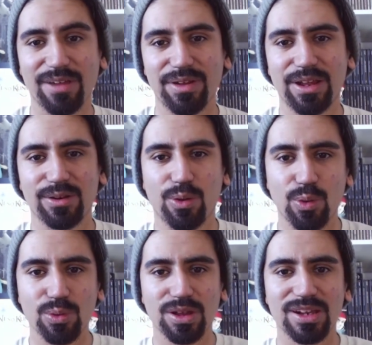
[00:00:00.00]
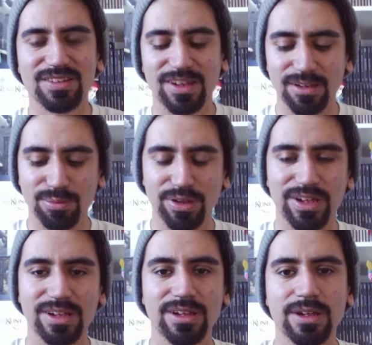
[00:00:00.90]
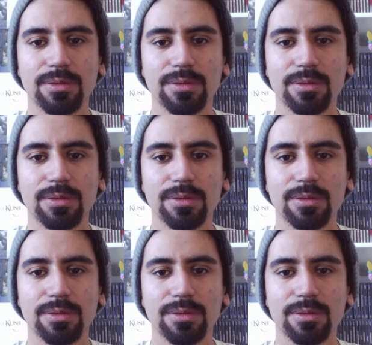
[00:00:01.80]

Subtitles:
I haven't had a whole lot of time to play,